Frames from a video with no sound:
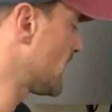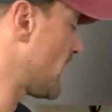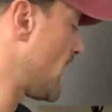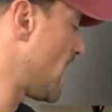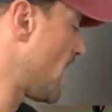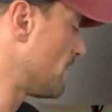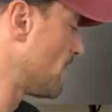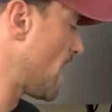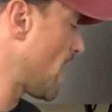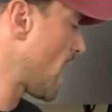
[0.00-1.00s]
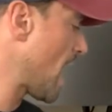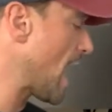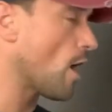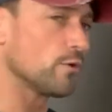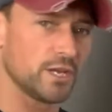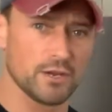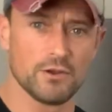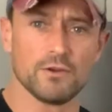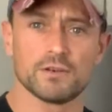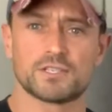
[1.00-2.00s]
allow
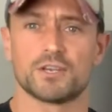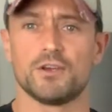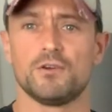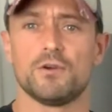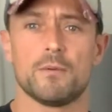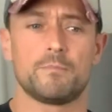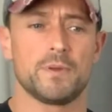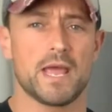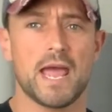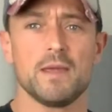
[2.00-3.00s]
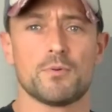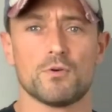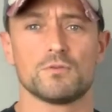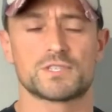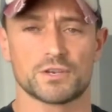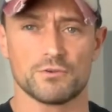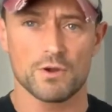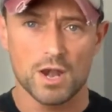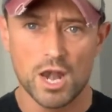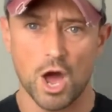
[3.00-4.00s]
you to be able
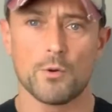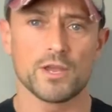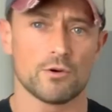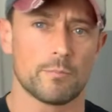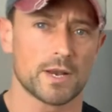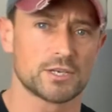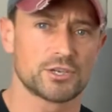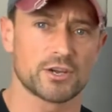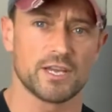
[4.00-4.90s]
to lower your blood sugar.